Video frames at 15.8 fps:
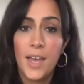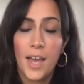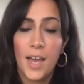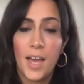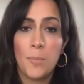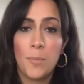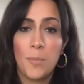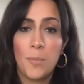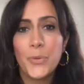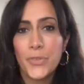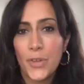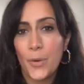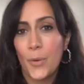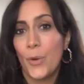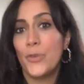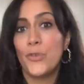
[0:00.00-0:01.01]
But
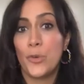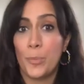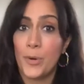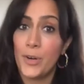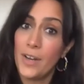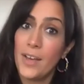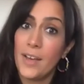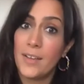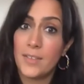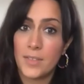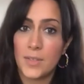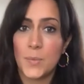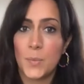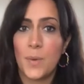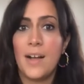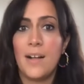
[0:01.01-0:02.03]
also entrepreneurs
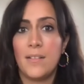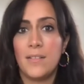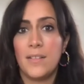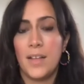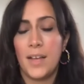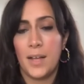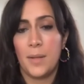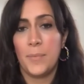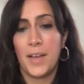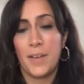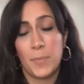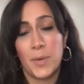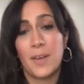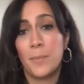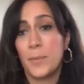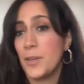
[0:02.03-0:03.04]
as well have
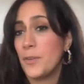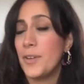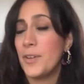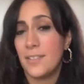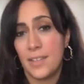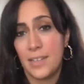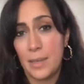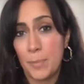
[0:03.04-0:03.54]
become increasingly